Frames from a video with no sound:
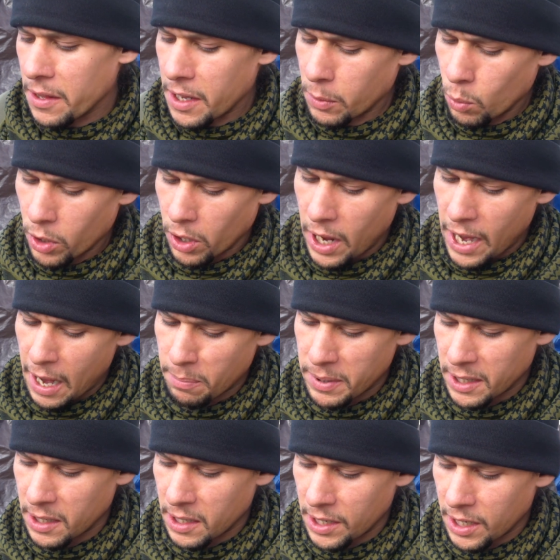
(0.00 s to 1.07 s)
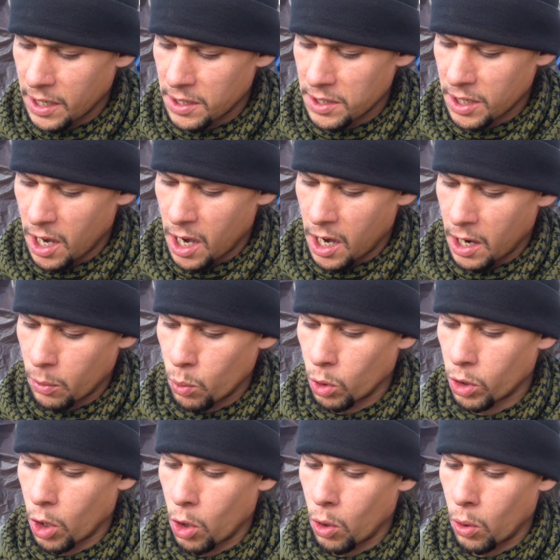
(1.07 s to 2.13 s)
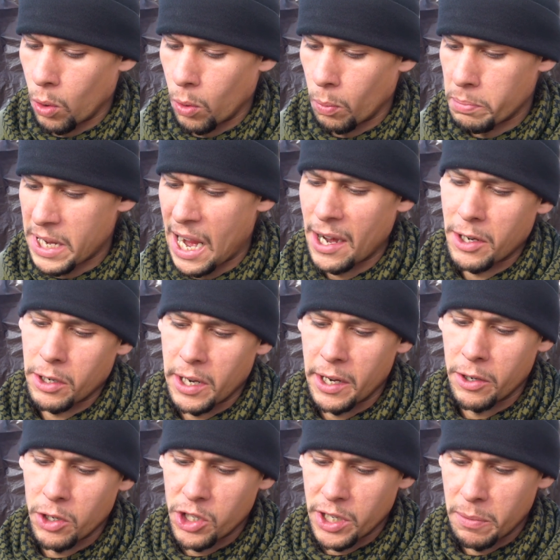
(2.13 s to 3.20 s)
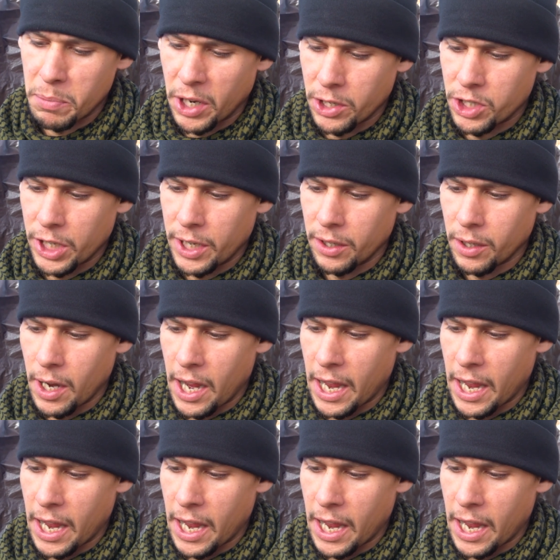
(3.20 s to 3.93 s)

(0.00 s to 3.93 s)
then happen is we'll go beyond our energy budget